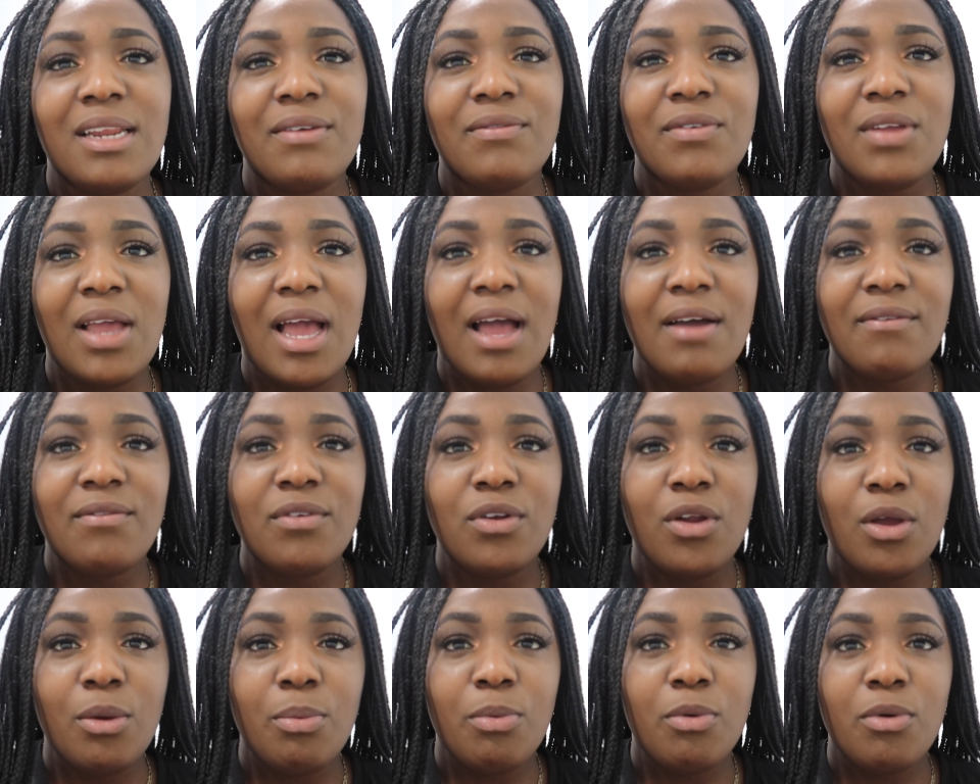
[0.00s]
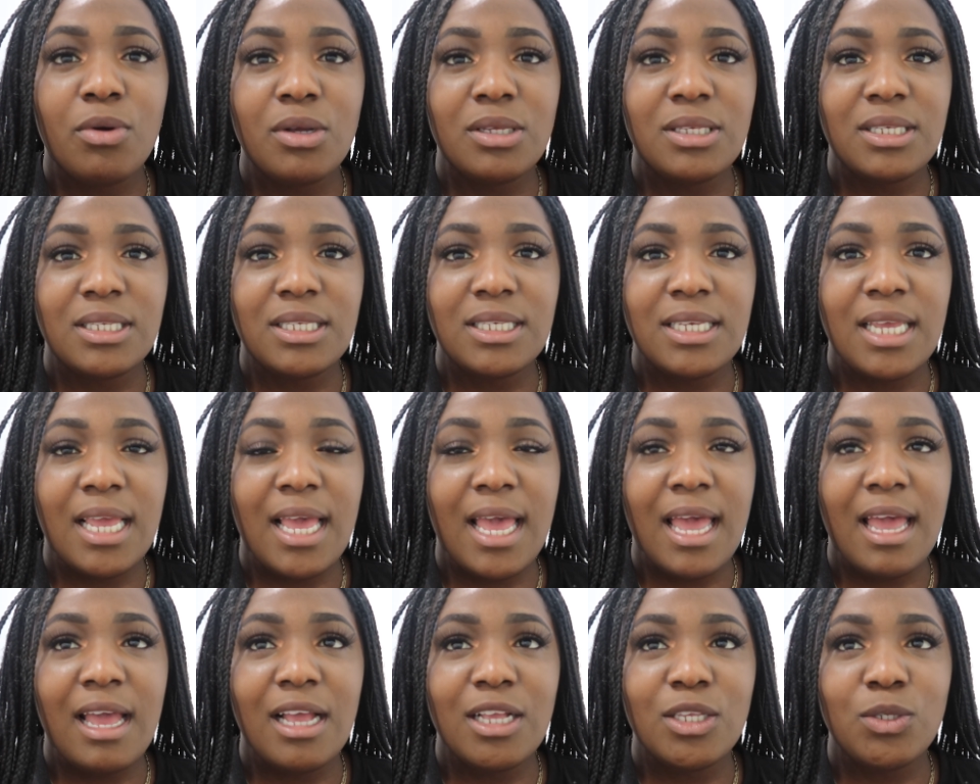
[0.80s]
if you have low porosity
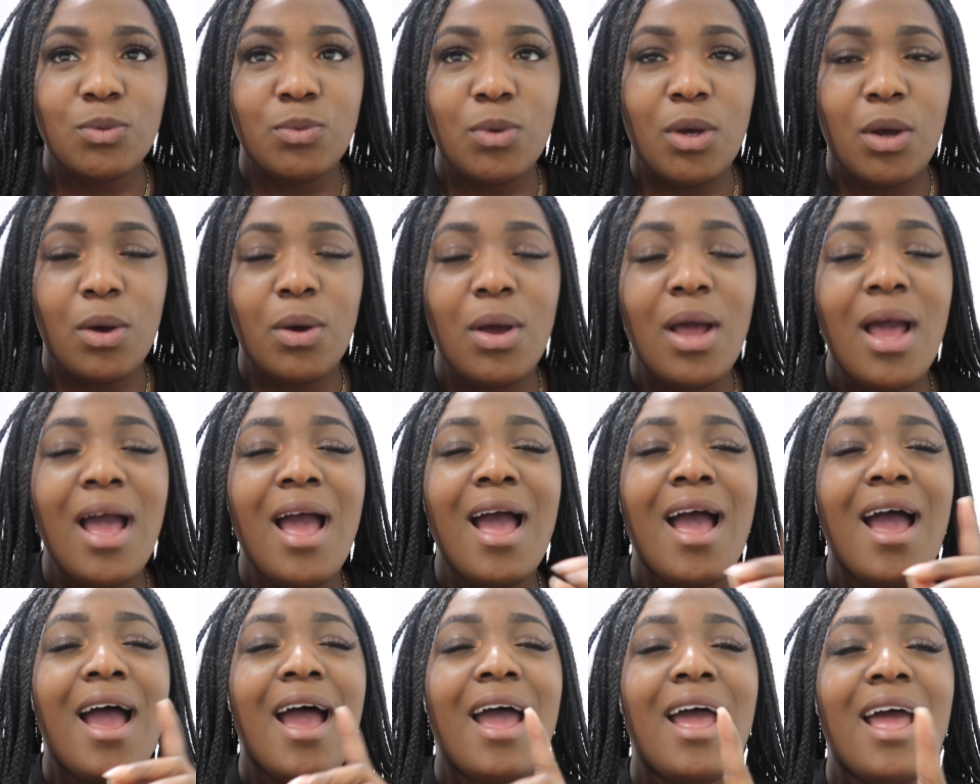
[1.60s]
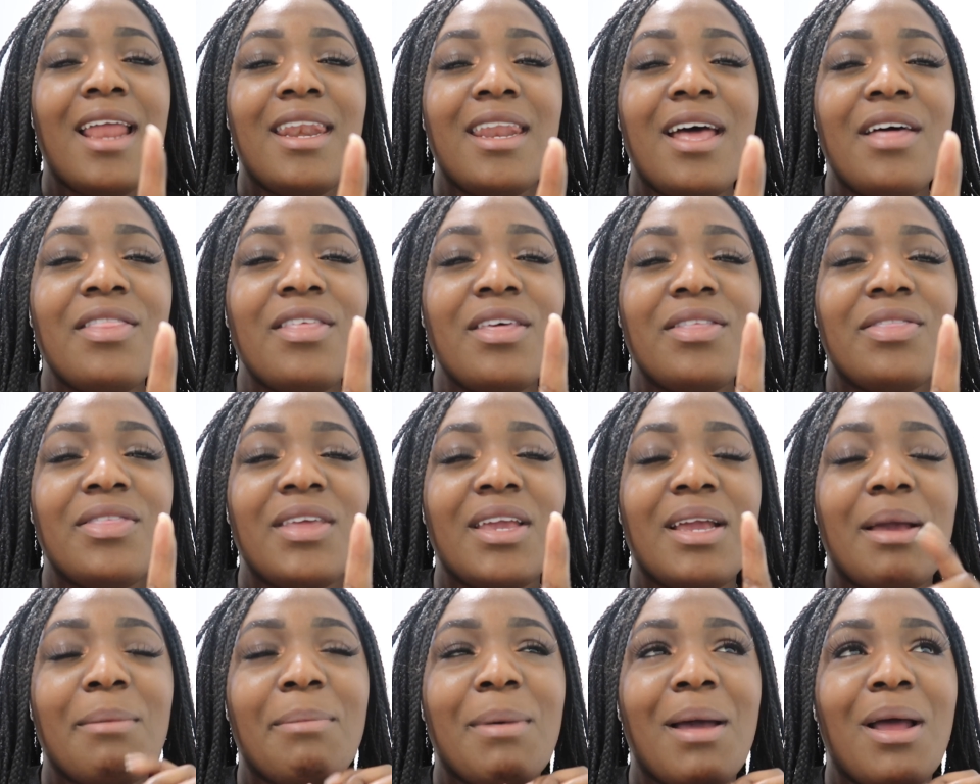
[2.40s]
hair as well. Another
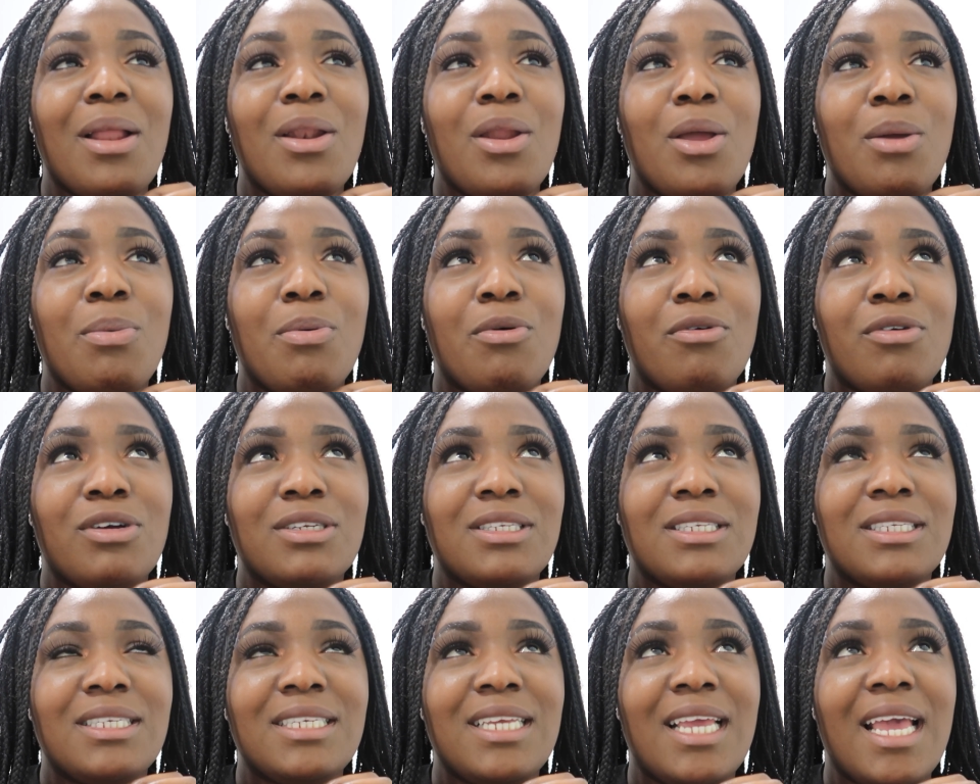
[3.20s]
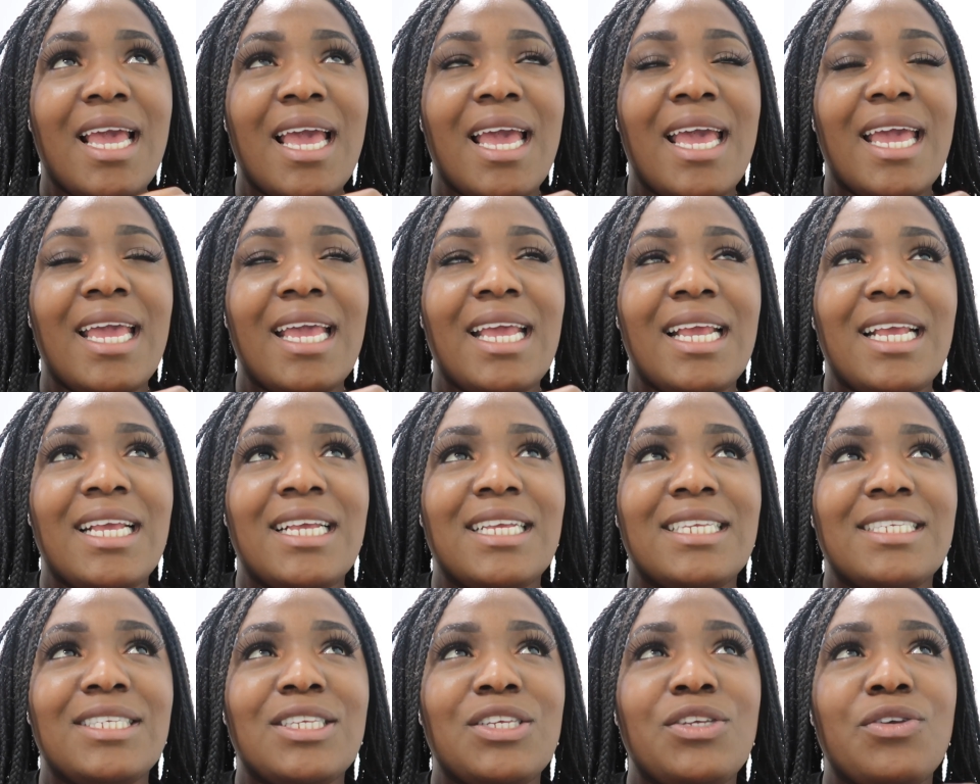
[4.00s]
thing about low porosity hair
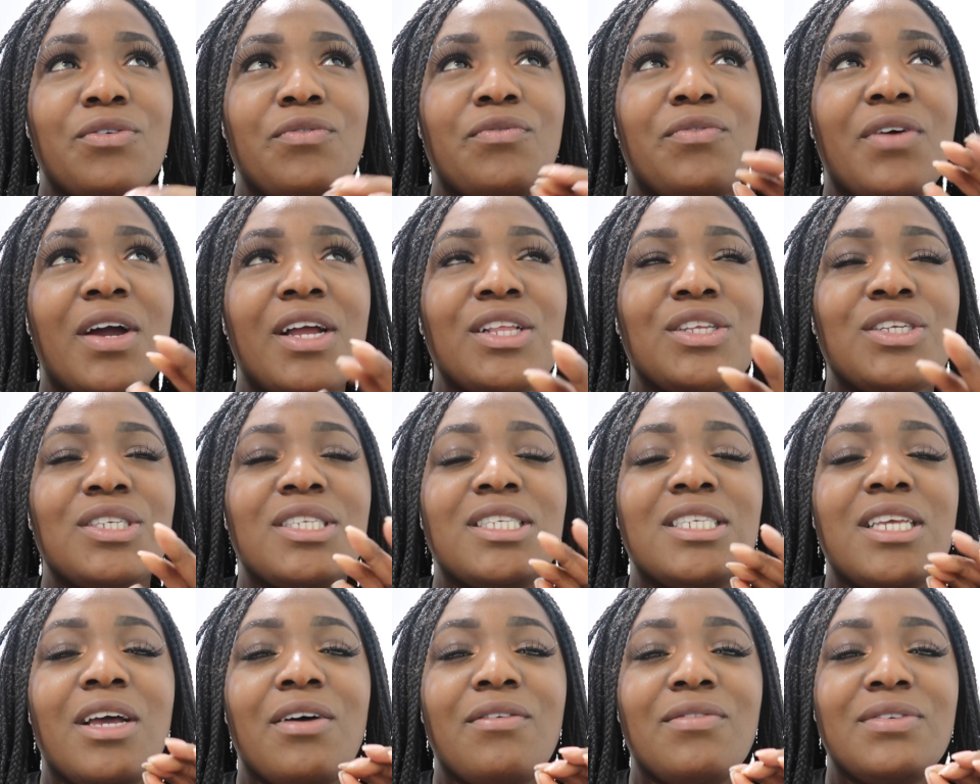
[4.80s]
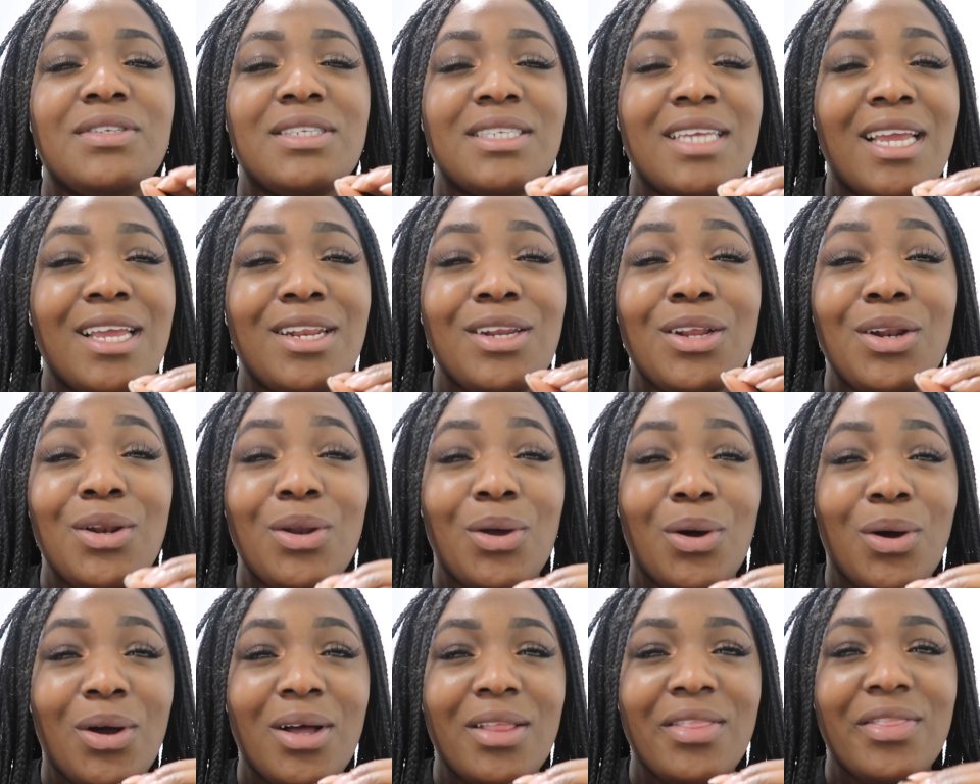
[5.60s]
is you find yourself saying a
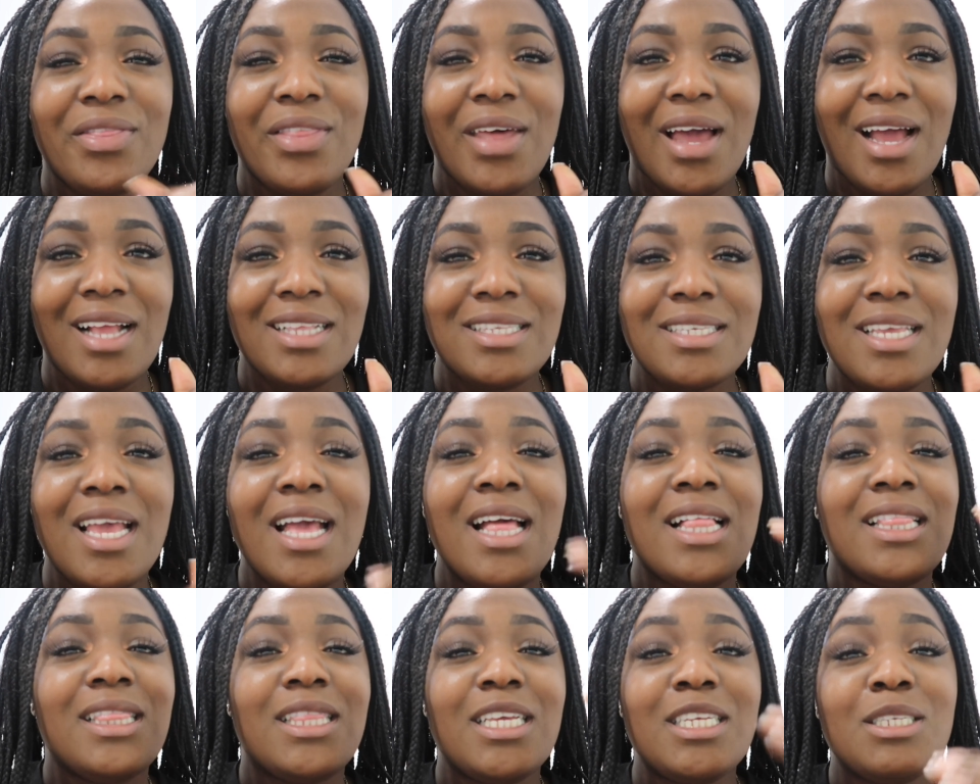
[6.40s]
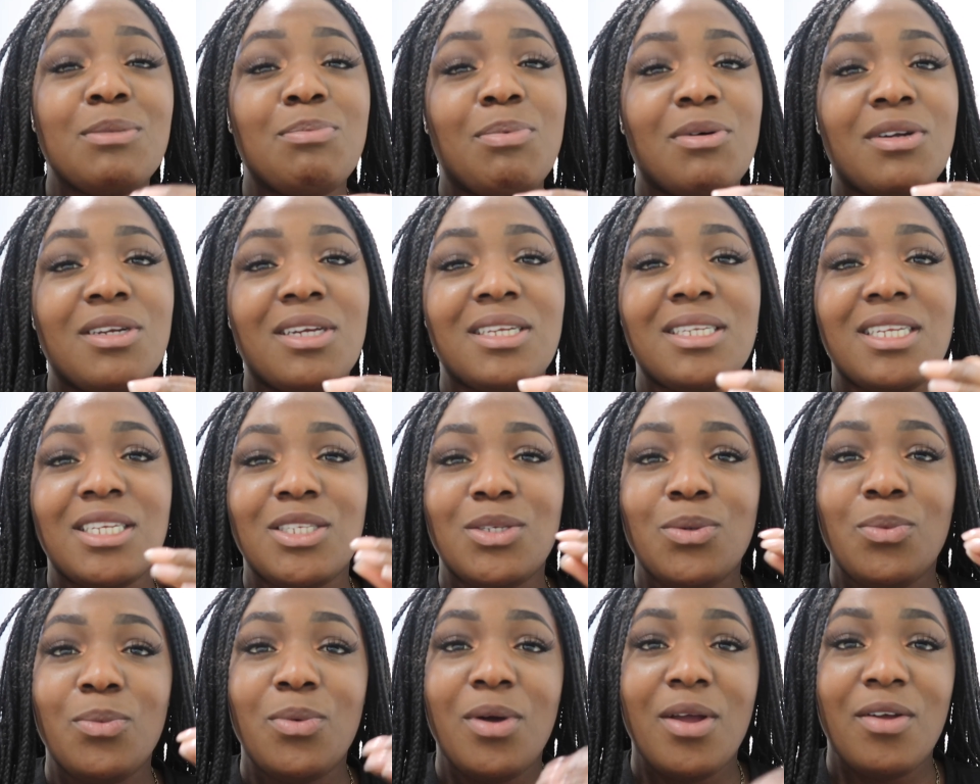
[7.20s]
lot that this product
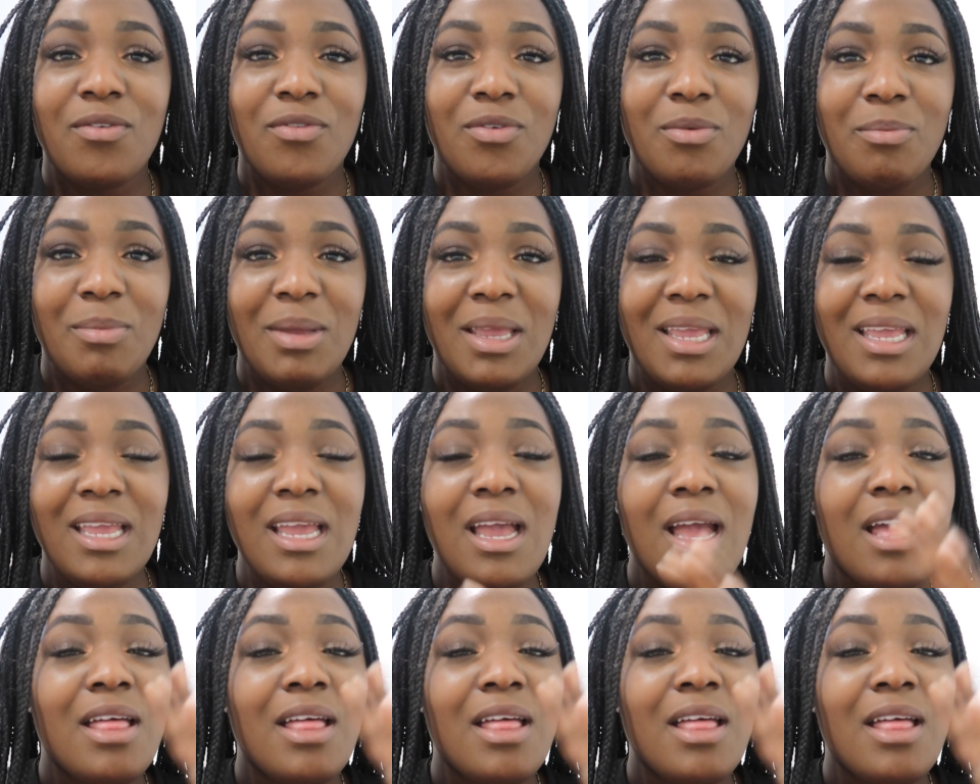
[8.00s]
doesn't work for me.